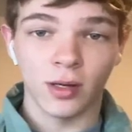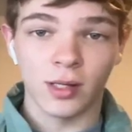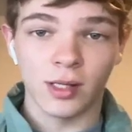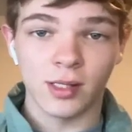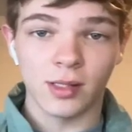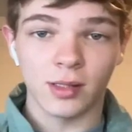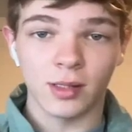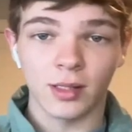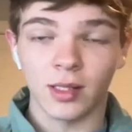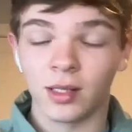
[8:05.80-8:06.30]
in
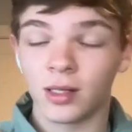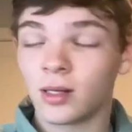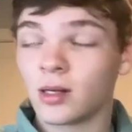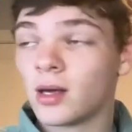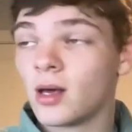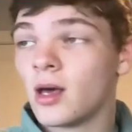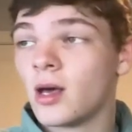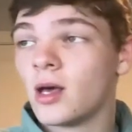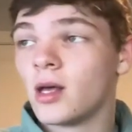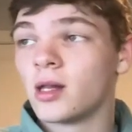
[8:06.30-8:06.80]
this league.
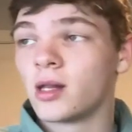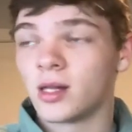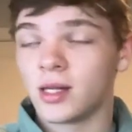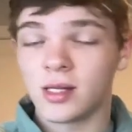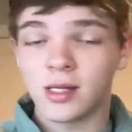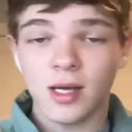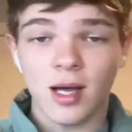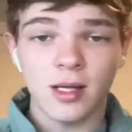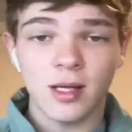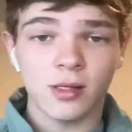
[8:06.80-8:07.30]

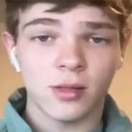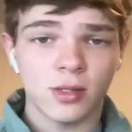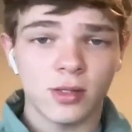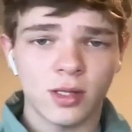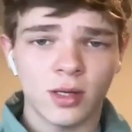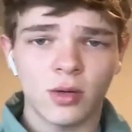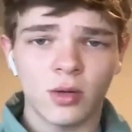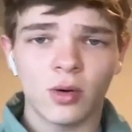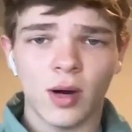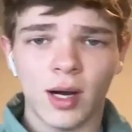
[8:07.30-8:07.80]
These guys are
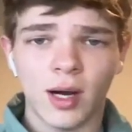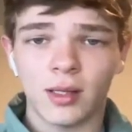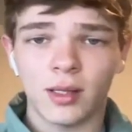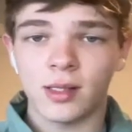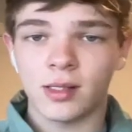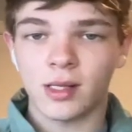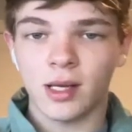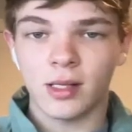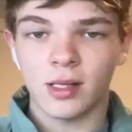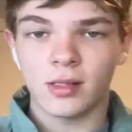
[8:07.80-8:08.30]
still great.
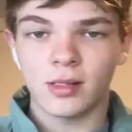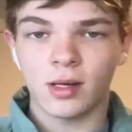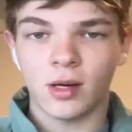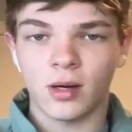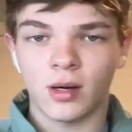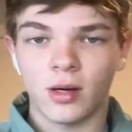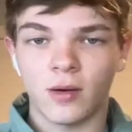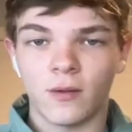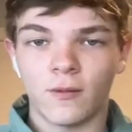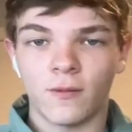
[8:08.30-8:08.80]
These guys
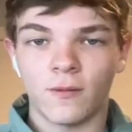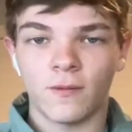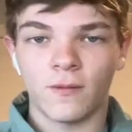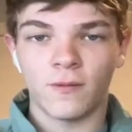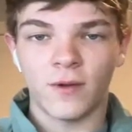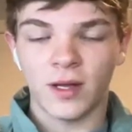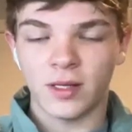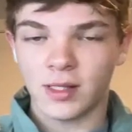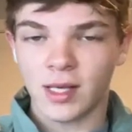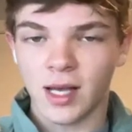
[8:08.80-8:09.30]
are a
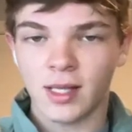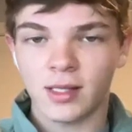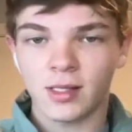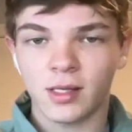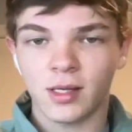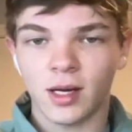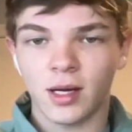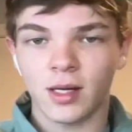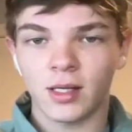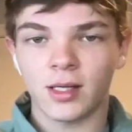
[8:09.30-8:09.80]

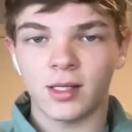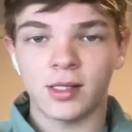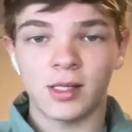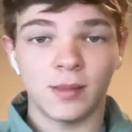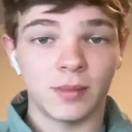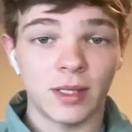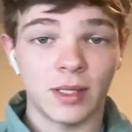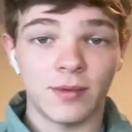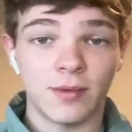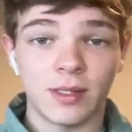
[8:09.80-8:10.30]
fantastic hockey
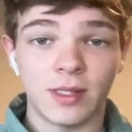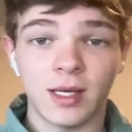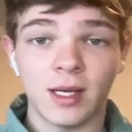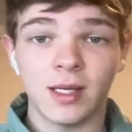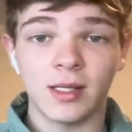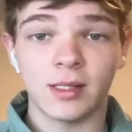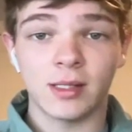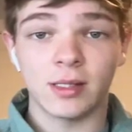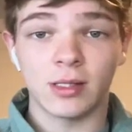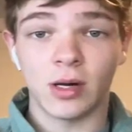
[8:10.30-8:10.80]
team. Devon
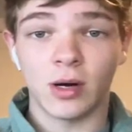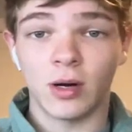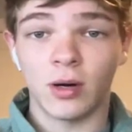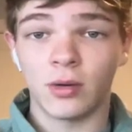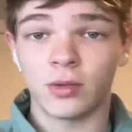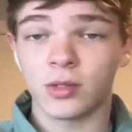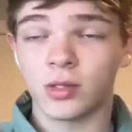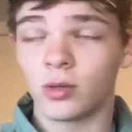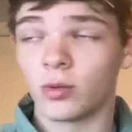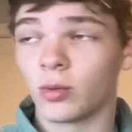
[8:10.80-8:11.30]
Toews is
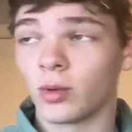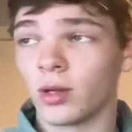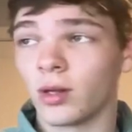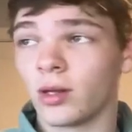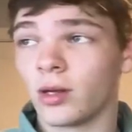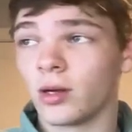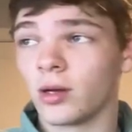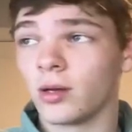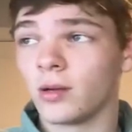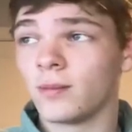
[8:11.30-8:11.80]
also really
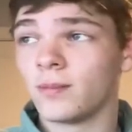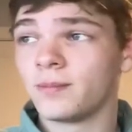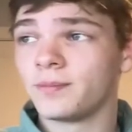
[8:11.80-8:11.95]
good